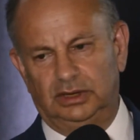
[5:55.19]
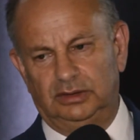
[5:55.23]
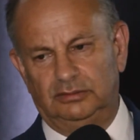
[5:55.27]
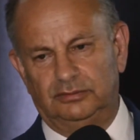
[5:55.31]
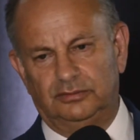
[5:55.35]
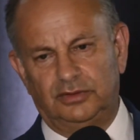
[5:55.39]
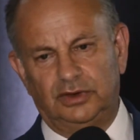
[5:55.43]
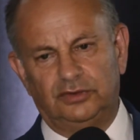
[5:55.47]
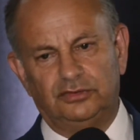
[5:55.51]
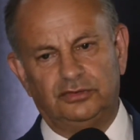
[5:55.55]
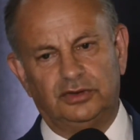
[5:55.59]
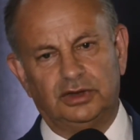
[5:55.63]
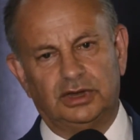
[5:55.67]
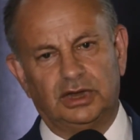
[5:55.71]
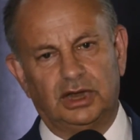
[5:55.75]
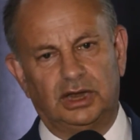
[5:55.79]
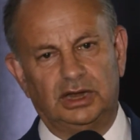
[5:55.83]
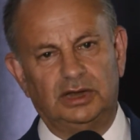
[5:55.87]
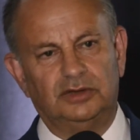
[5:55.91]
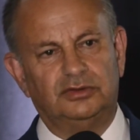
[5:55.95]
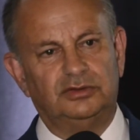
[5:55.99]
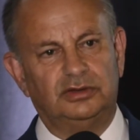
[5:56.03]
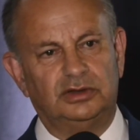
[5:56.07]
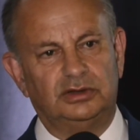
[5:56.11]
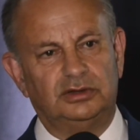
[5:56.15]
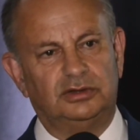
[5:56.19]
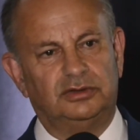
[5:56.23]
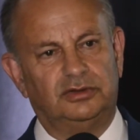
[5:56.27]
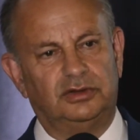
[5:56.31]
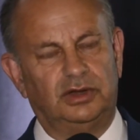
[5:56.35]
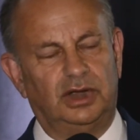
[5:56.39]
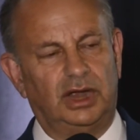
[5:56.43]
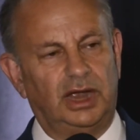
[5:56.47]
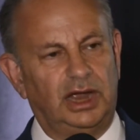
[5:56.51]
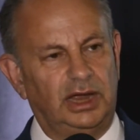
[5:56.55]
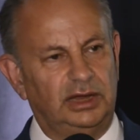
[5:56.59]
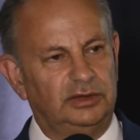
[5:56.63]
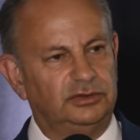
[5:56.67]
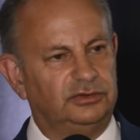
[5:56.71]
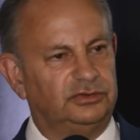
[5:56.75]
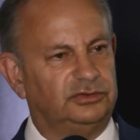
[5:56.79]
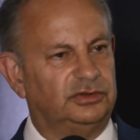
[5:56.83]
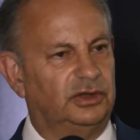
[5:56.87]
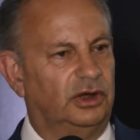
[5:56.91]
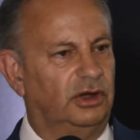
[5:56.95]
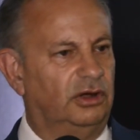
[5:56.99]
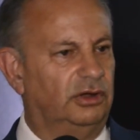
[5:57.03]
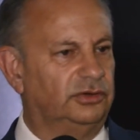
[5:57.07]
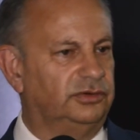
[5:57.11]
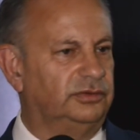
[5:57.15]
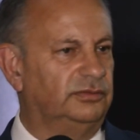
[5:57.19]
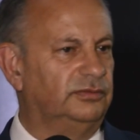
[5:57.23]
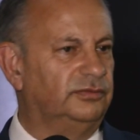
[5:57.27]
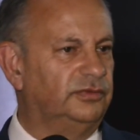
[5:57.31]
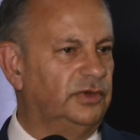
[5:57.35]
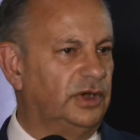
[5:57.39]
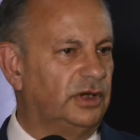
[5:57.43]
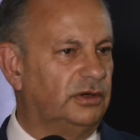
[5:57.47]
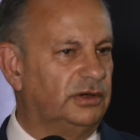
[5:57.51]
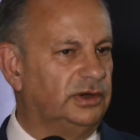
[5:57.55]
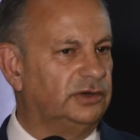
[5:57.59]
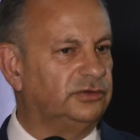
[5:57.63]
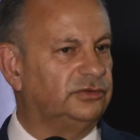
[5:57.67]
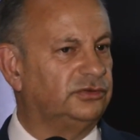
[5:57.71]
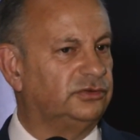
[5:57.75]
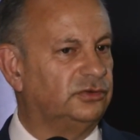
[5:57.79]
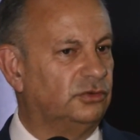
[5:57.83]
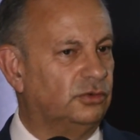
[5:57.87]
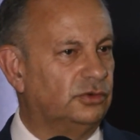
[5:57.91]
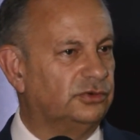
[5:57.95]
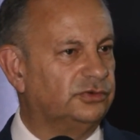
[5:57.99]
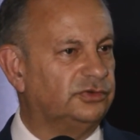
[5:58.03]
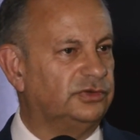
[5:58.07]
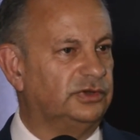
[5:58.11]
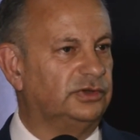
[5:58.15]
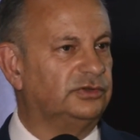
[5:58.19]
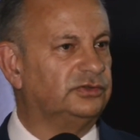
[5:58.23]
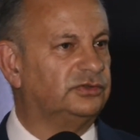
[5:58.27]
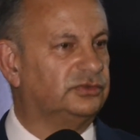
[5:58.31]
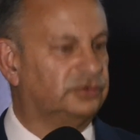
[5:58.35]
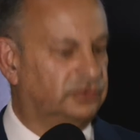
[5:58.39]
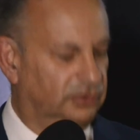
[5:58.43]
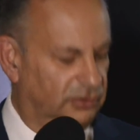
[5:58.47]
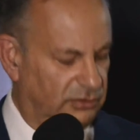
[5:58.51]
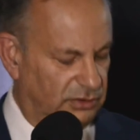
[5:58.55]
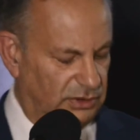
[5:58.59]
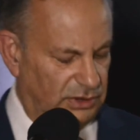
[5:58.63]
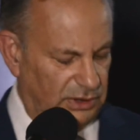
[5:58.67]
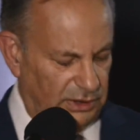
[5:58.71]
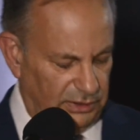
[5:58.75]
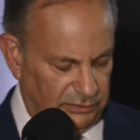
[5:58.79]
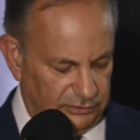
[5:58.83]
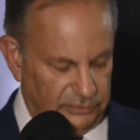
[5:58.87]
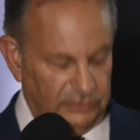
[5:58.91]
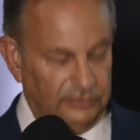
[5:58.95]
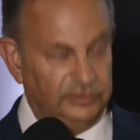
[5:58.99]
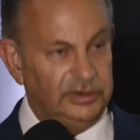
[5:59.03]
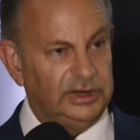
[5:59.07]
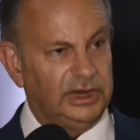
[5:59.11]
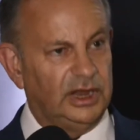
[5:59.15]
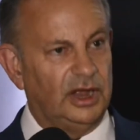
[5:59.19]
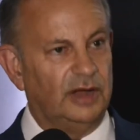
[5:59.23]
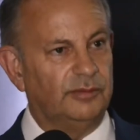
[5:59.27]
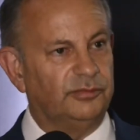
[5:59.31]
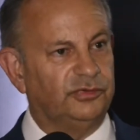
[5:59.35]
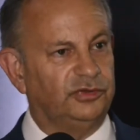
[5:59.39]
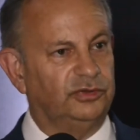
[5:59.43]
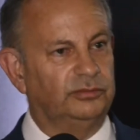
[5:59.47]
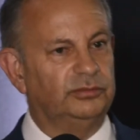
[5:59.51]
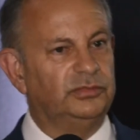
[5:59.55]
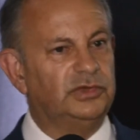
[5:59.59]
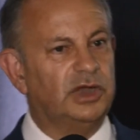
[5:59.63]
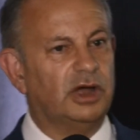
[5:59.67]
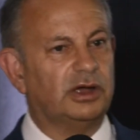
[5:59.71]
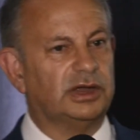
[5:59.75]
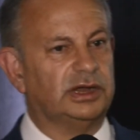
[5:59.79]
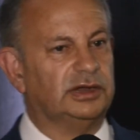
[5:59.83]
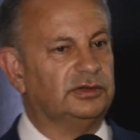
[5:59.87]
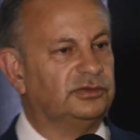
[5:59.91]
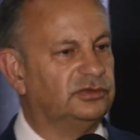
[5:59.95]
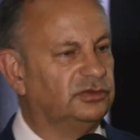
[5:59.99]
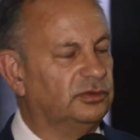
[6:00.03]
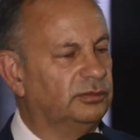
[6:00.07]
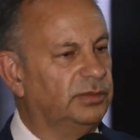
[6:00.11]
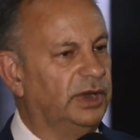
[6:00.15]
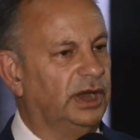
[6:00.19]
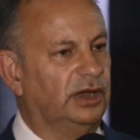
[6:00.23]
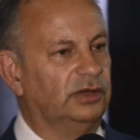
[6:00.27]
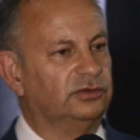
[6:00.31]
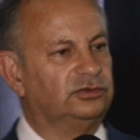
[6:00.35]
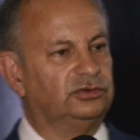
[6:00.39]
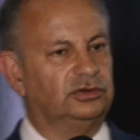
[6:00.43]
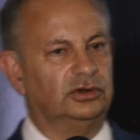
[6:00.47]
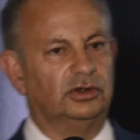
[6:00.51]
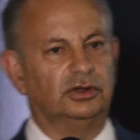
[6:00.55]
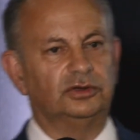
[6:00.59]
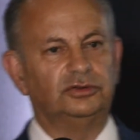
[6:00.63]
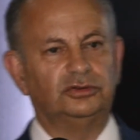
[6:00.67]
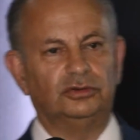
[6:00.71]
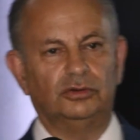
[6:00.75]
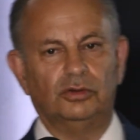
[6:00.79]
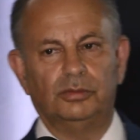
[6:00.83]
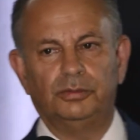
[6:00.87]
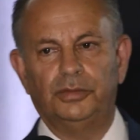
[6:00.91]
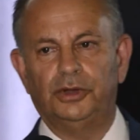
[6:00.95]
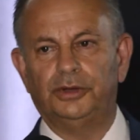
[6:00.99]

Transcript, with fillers: investigated uh, Hansard and various sources to, to dig up some nuggets about Churchill.